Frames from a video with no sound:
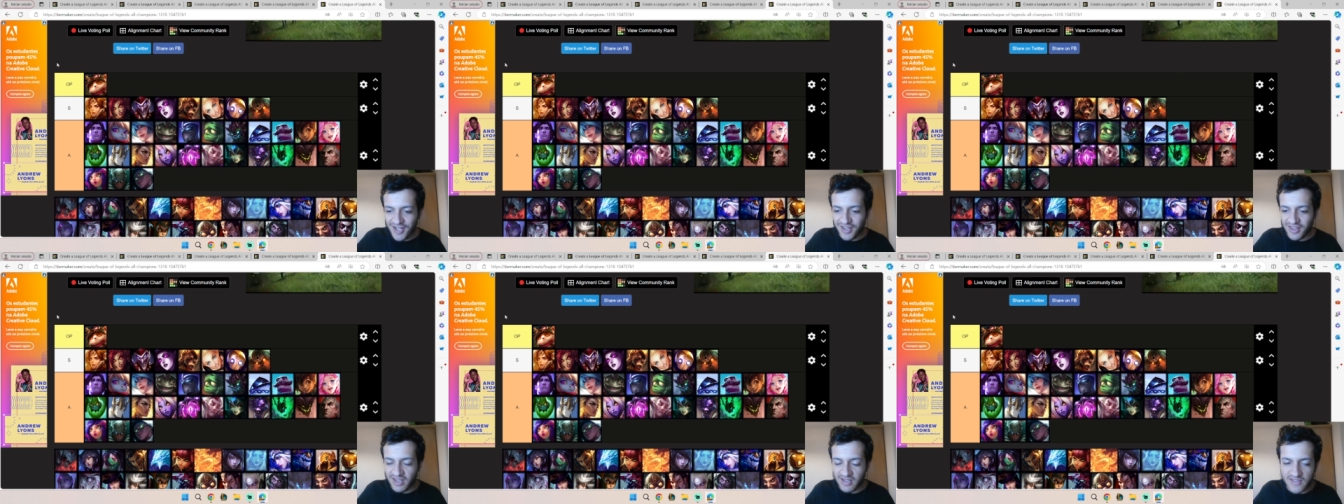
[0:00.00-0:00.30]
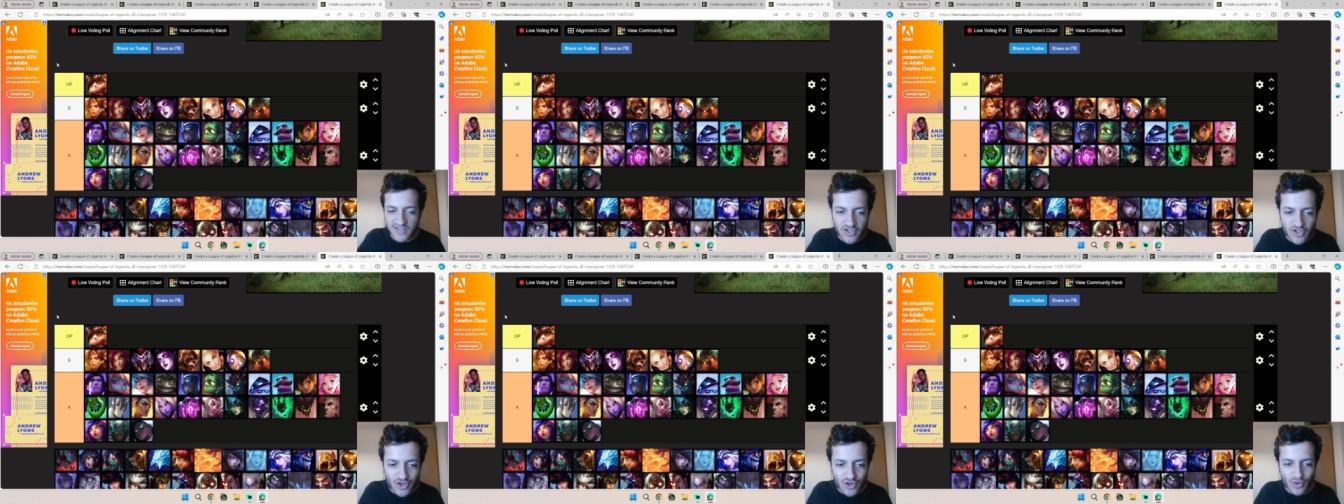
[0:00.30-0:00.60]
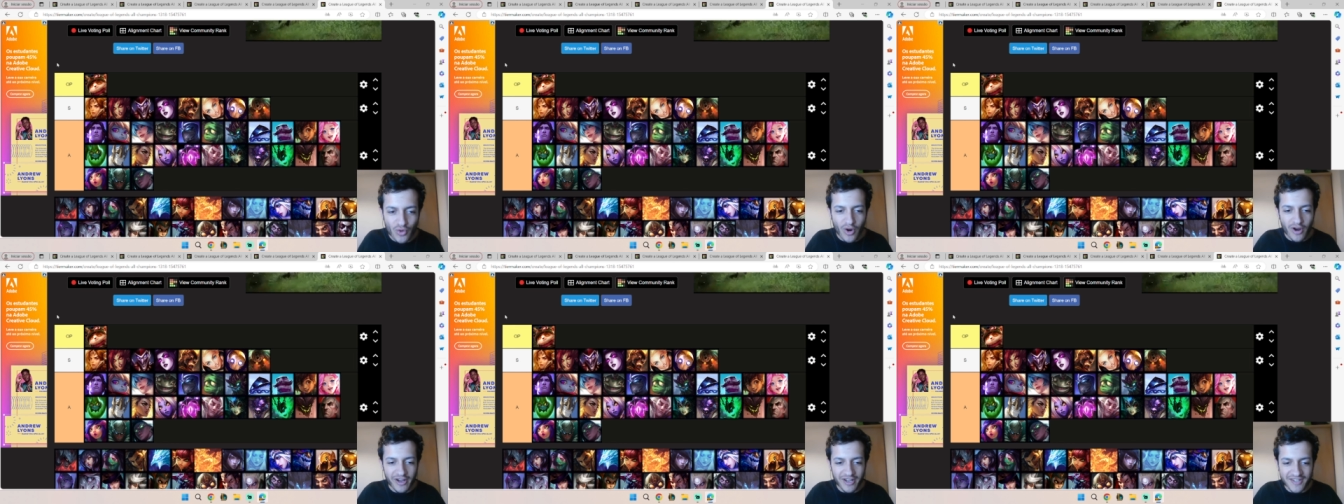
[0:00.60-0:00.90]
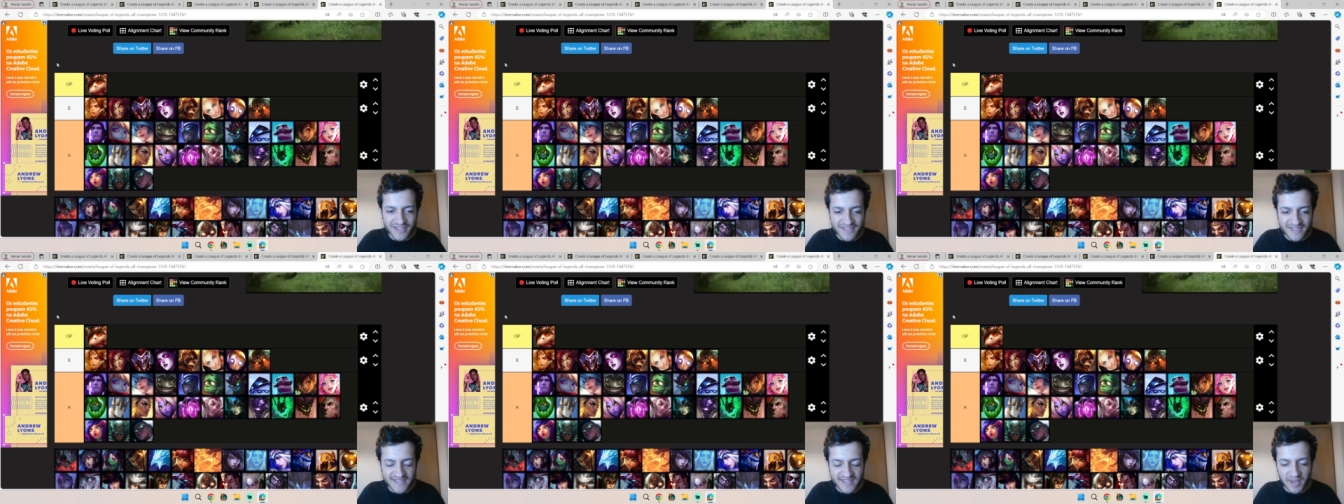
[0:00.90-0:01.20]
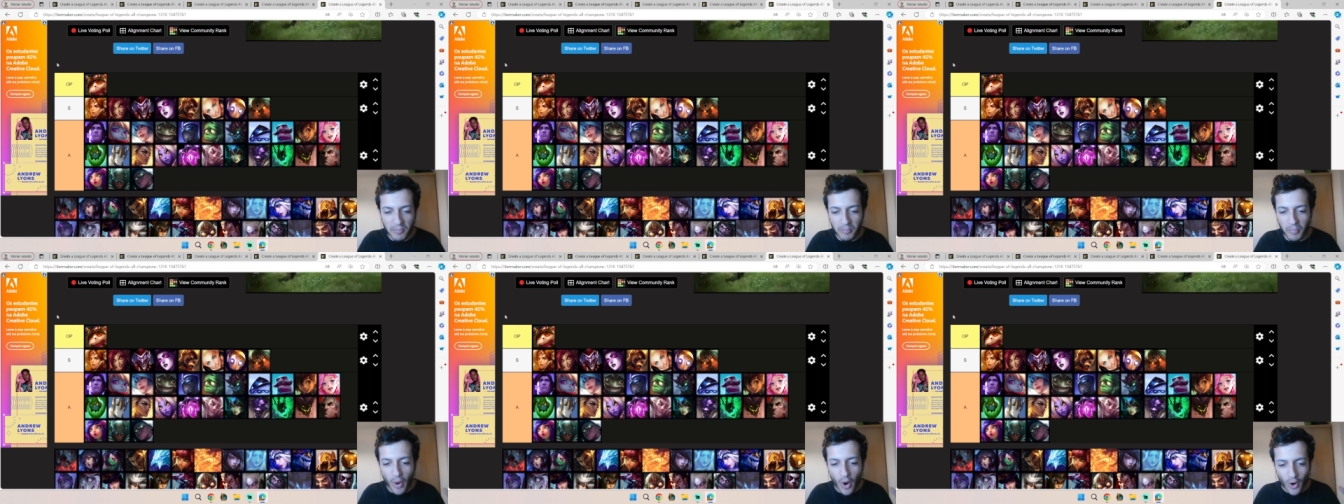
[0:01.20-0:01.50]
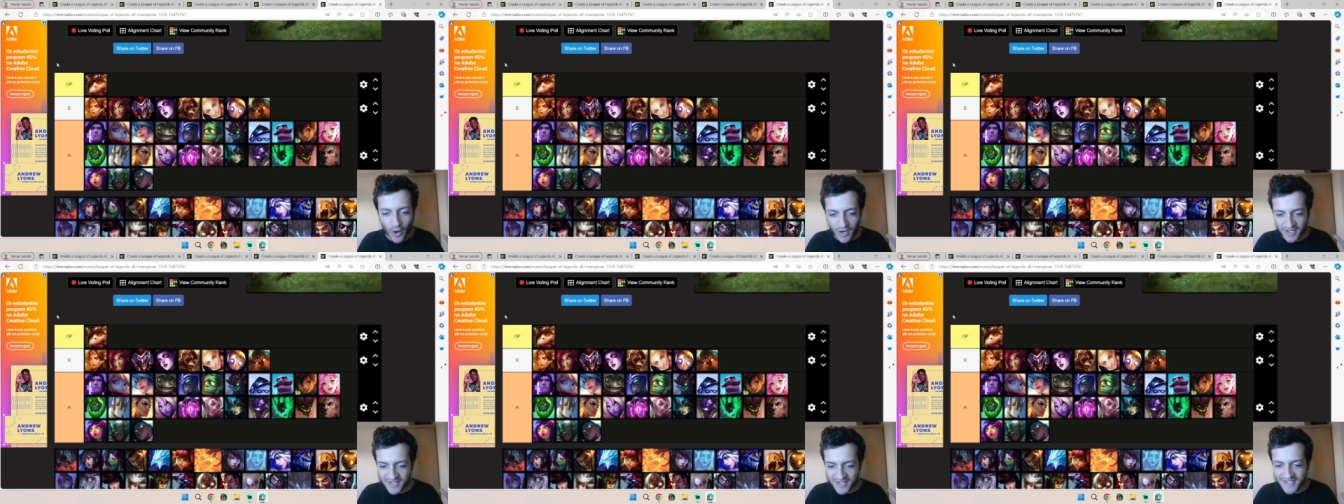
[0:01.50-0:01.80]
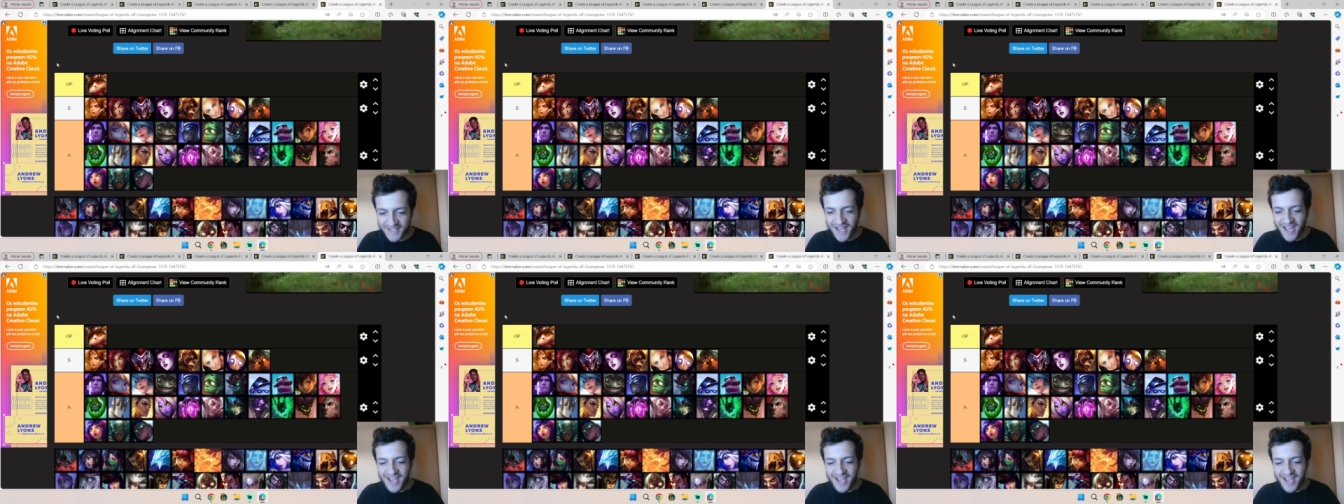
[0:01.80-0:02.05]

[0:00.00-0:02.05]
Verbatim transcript: the strongest support